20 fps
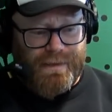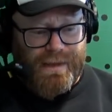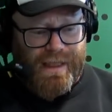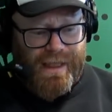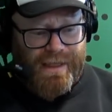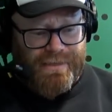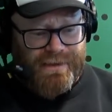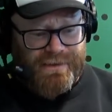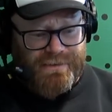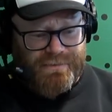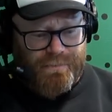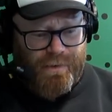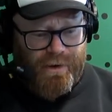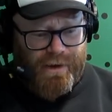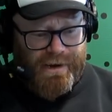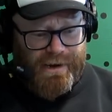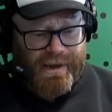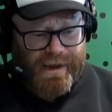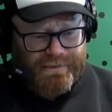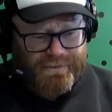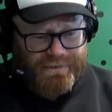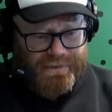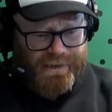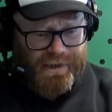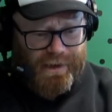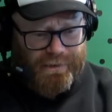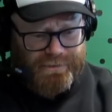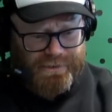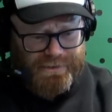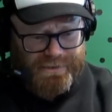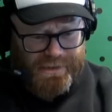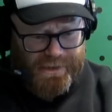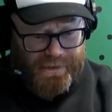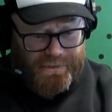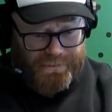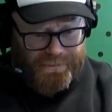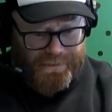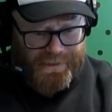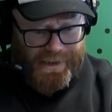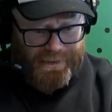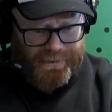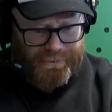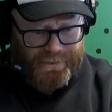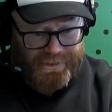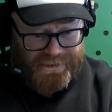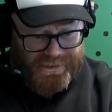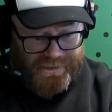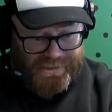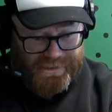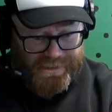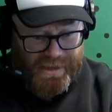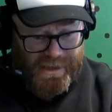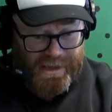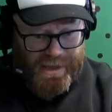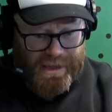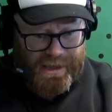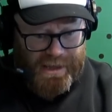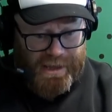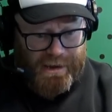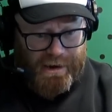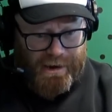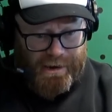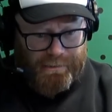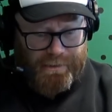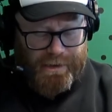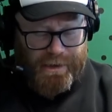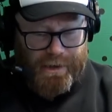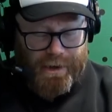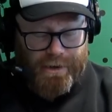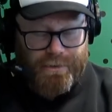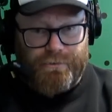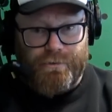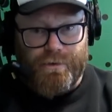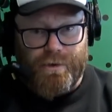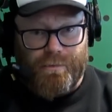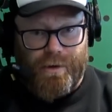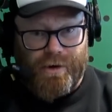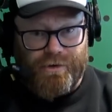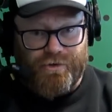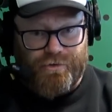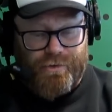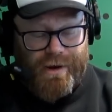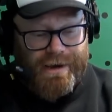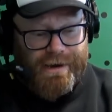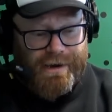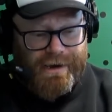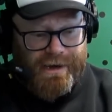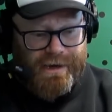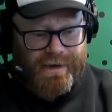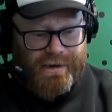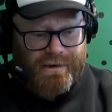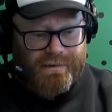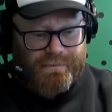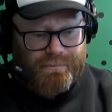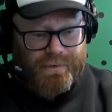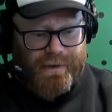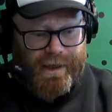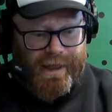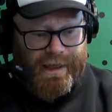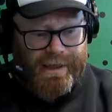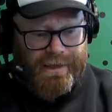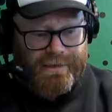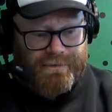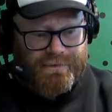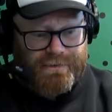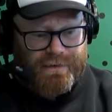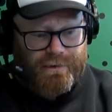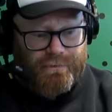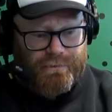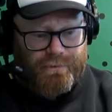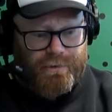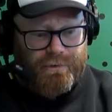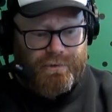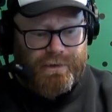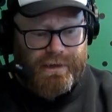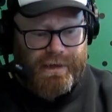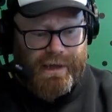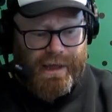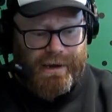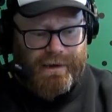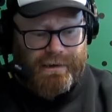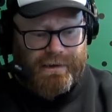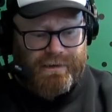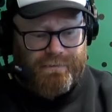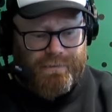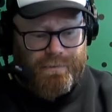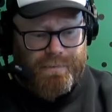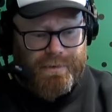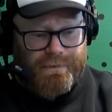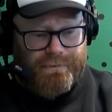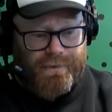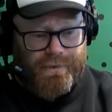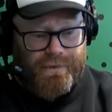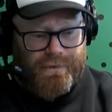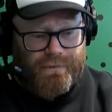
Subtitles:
And this might actually, I'll just go through the other questions here, and I'm going to go through the most traded in players. So we're looking at and give a bit of a